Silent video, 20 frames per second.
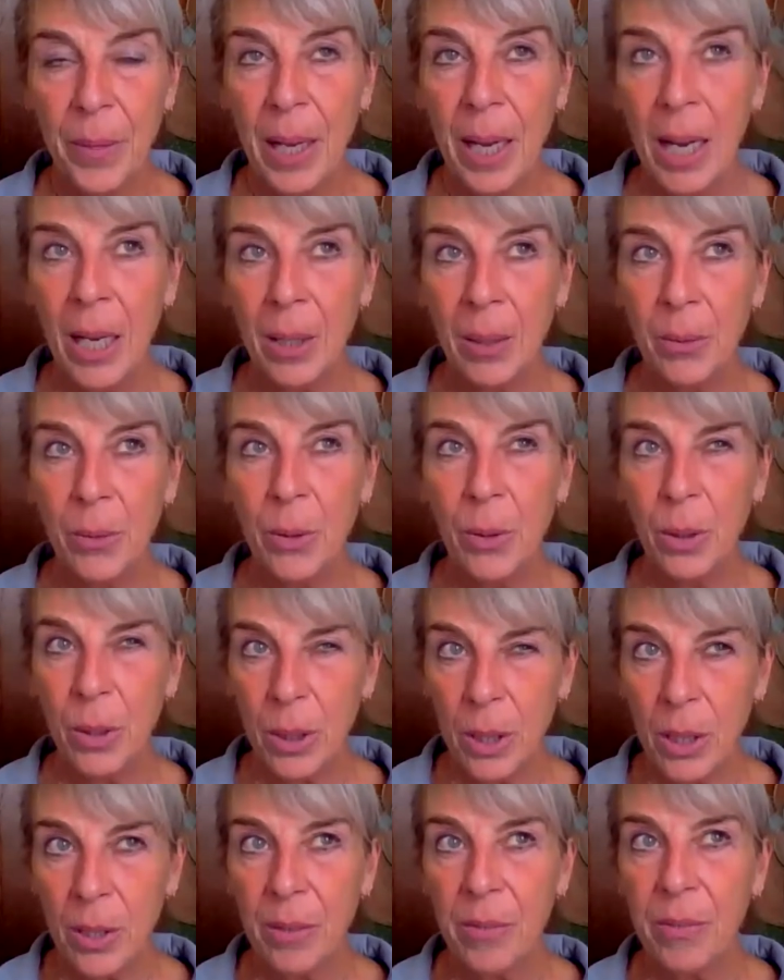I don't
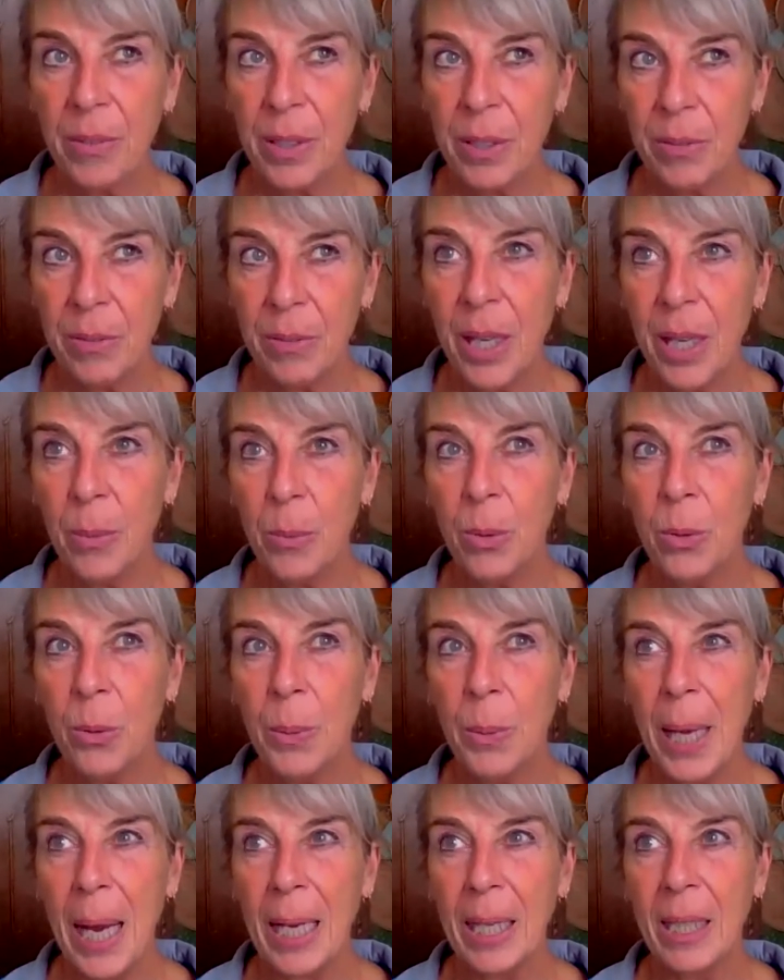know if they would
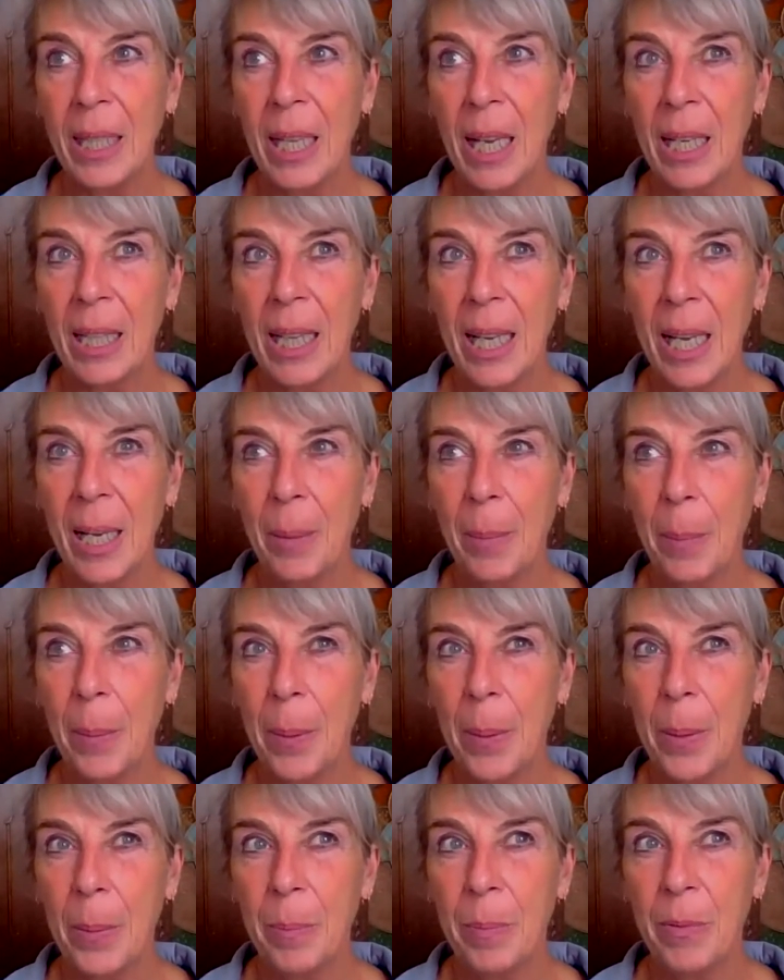react like that,
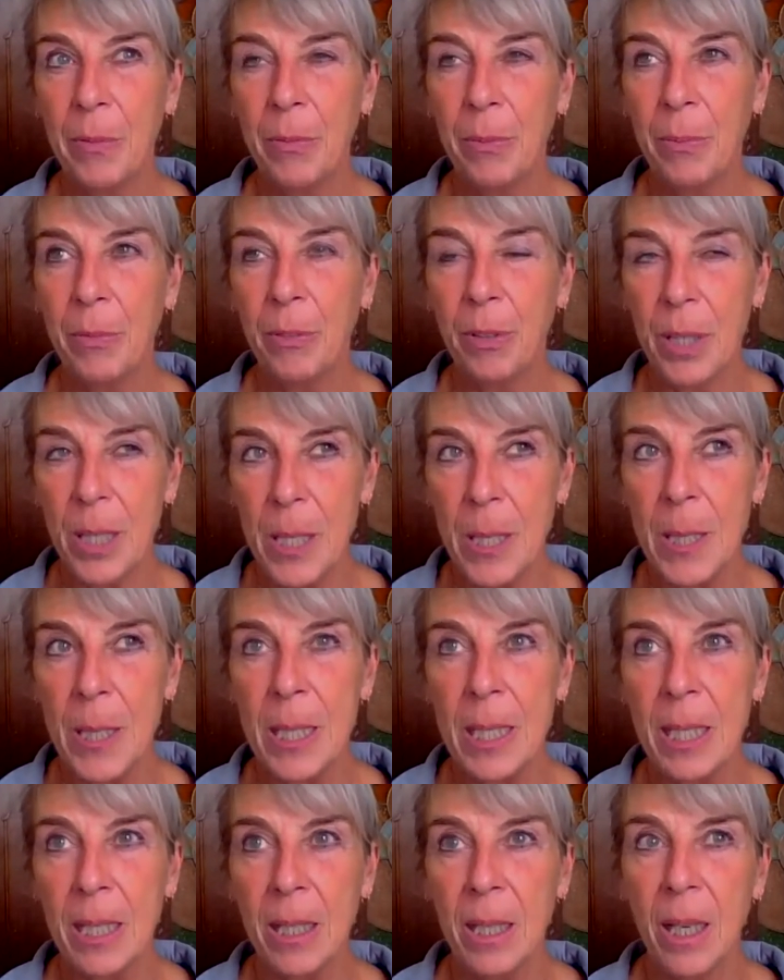but for
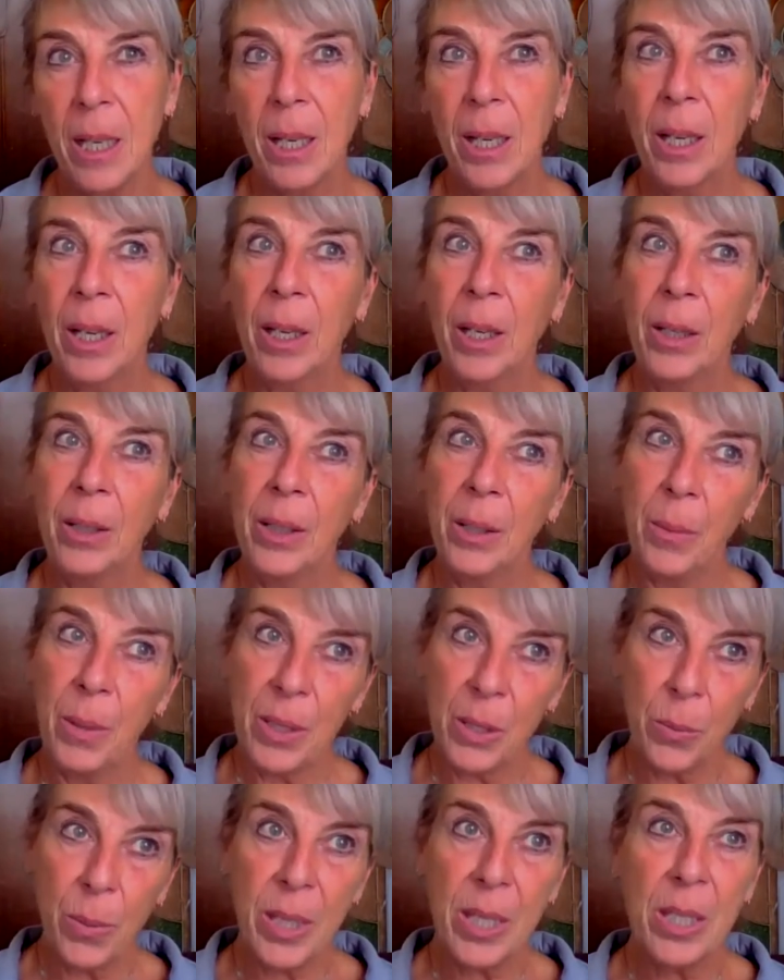instance, there
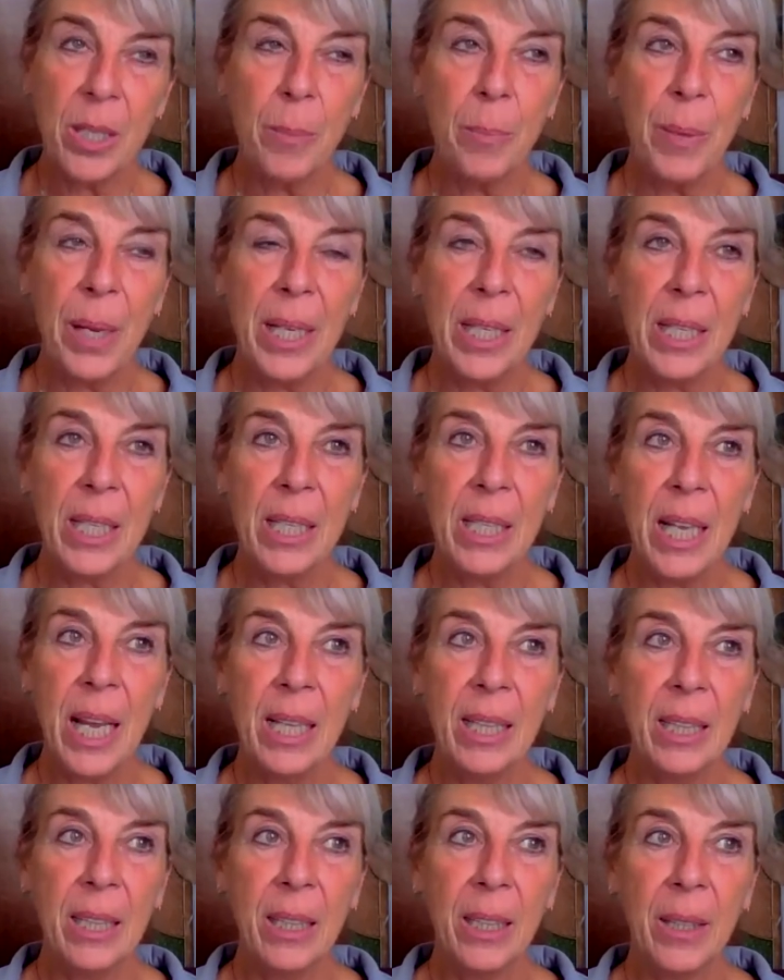was once a patient
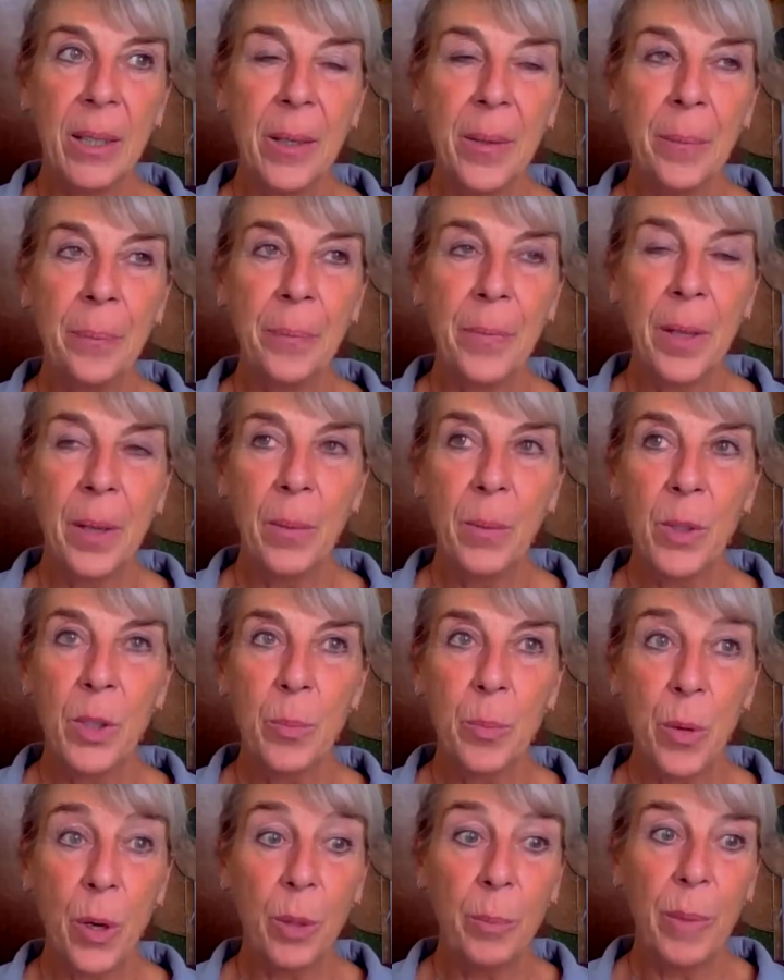that was
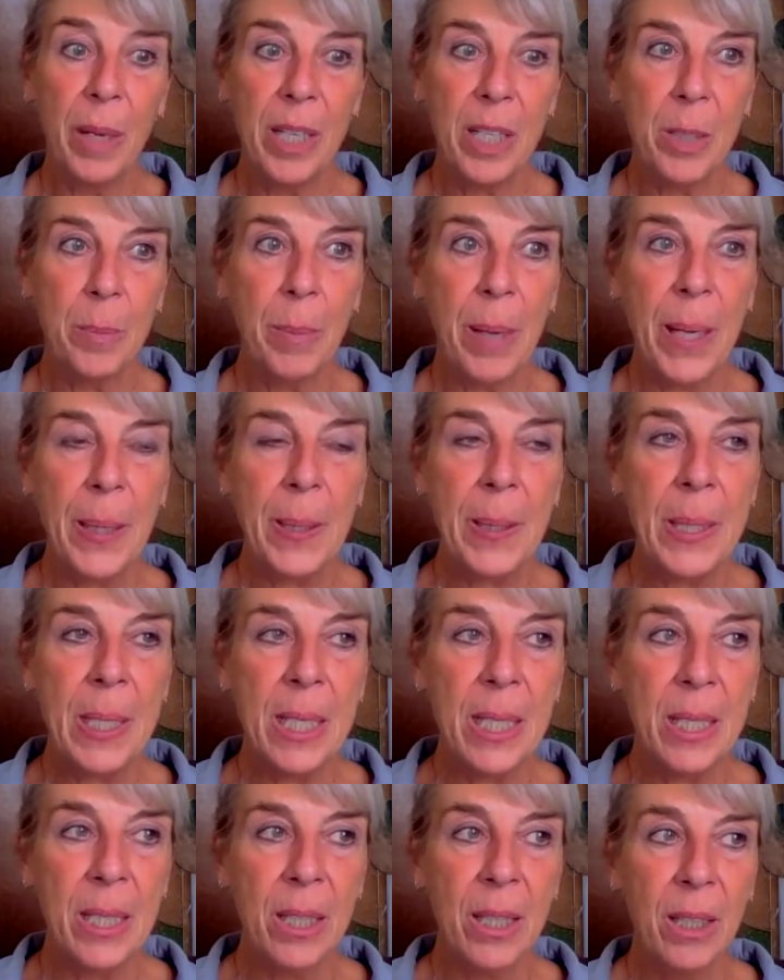brought by his
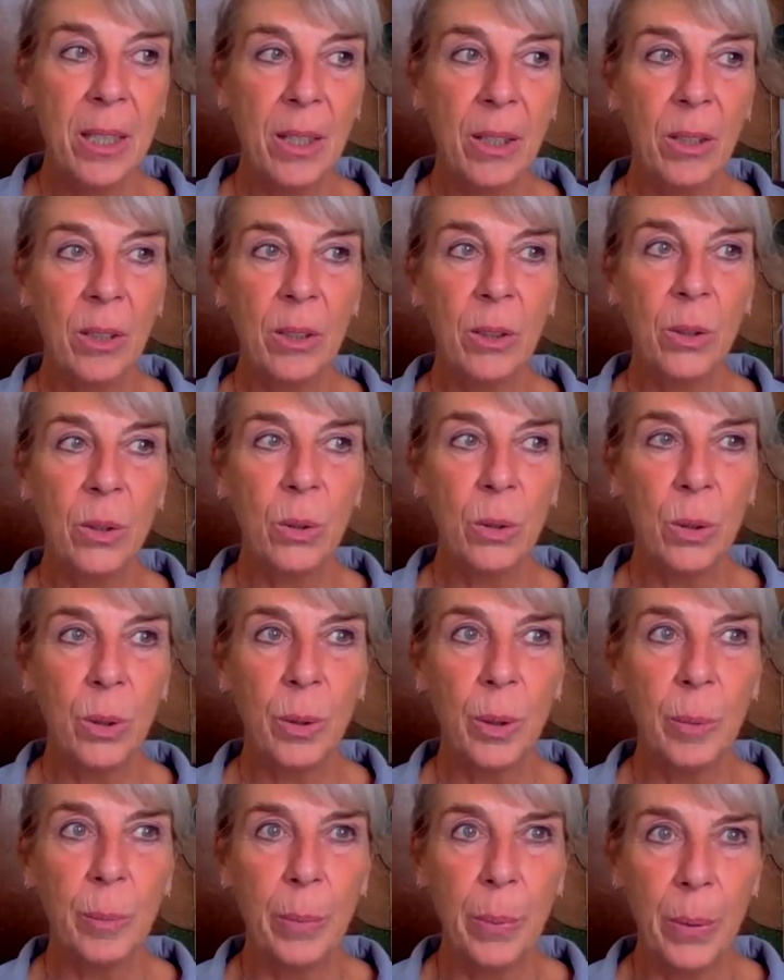parents, also
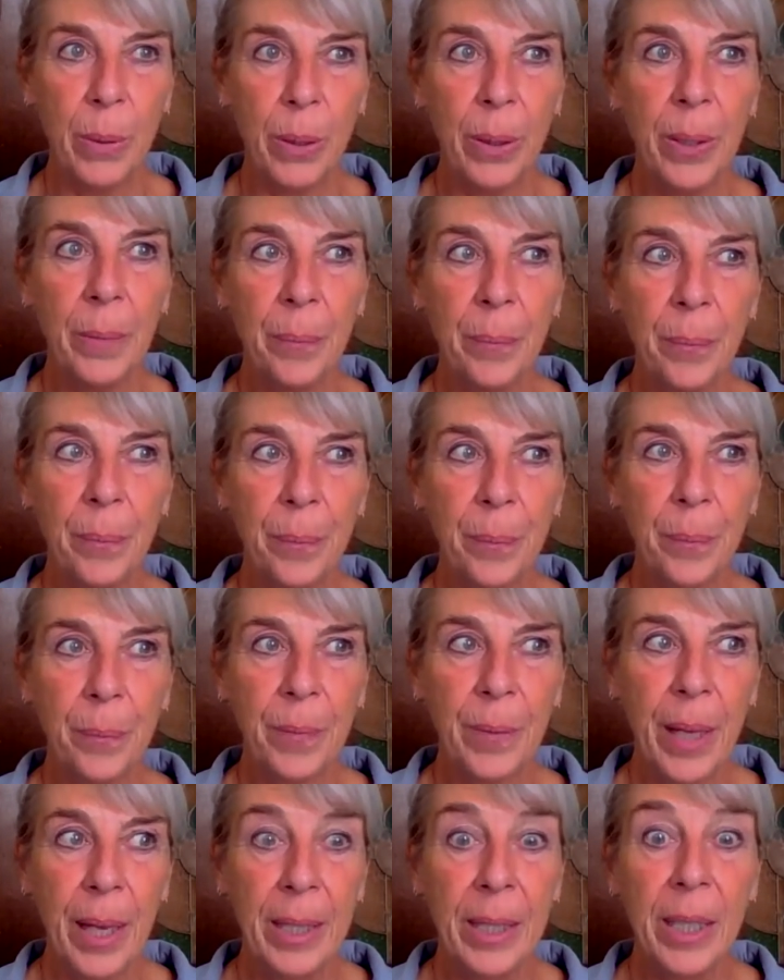a boy,
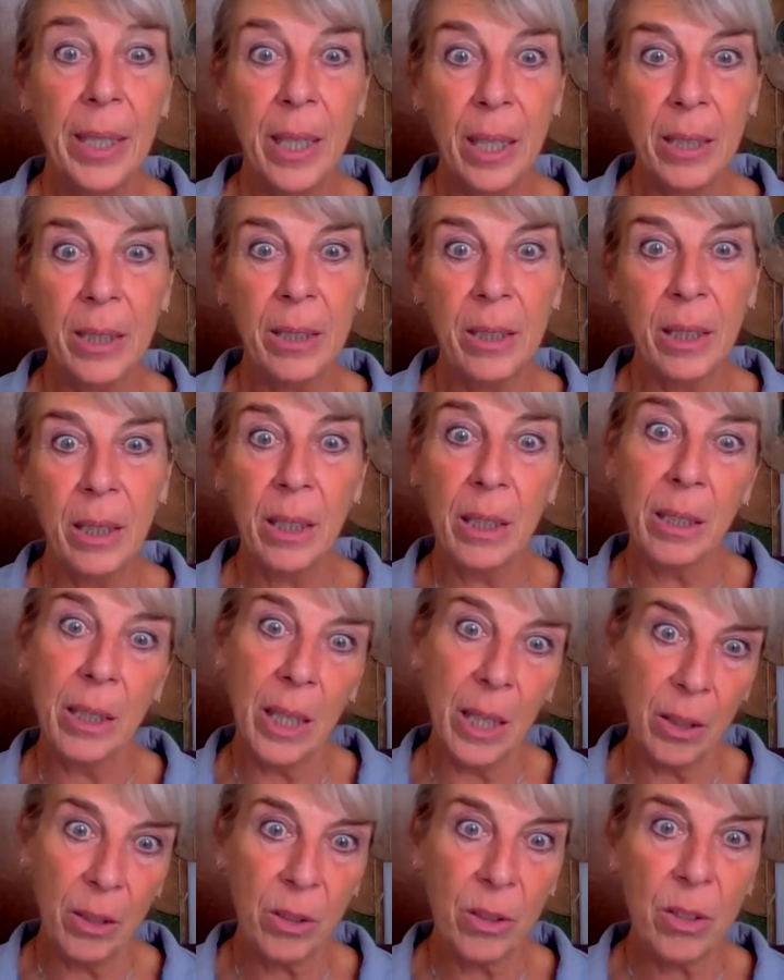and he got a
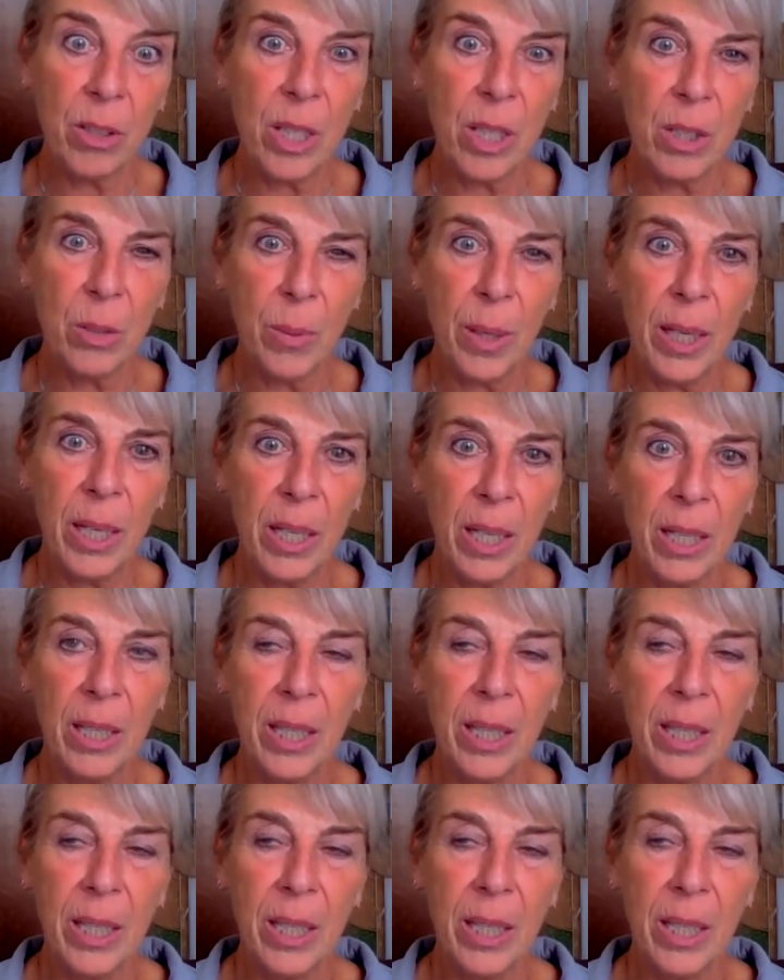Garicus as well, and